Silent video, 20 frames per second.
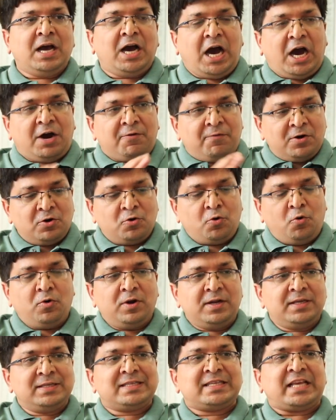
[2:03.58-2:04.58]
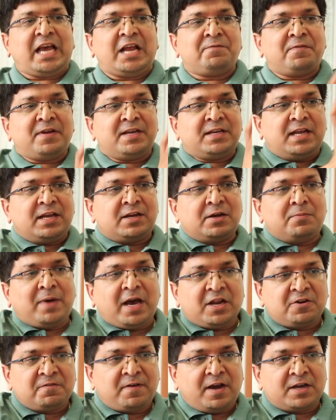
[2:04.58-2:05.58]
Our goal is, can we take a
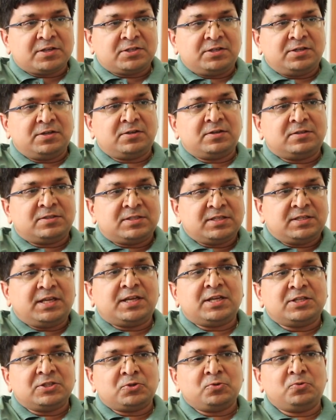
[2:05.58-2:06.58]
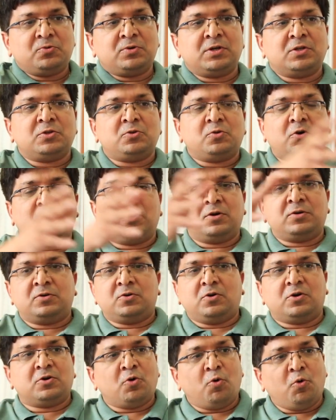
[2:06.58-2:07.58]
manufacturer sitting in Surat or
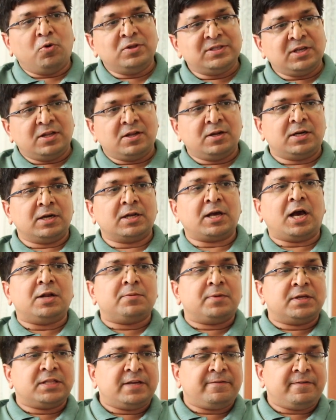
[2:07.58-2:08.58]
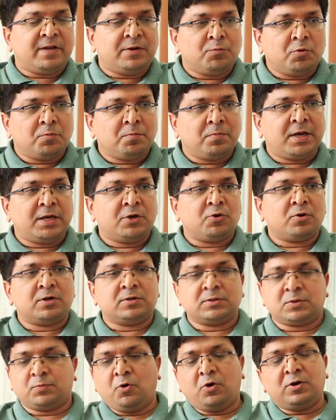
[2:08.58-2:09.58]
a wholesaler in Kalbadevi in Mumbai
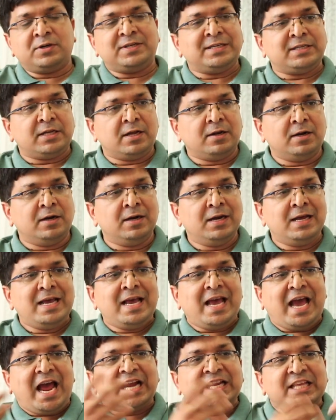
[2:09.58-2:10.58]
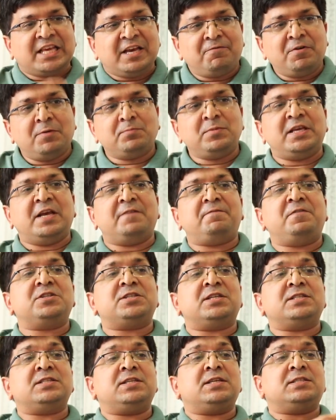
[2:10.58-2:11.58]
or a small retailer and give him the
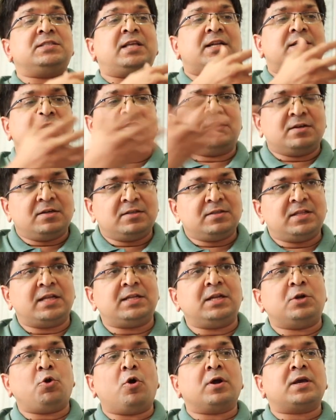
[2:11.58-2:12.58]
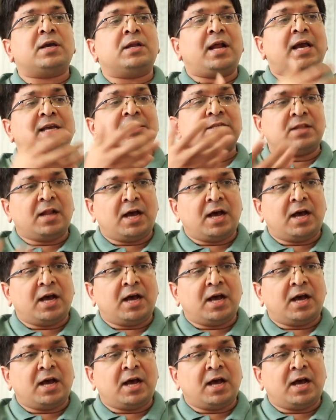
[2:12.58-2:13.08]
efficiency that an organized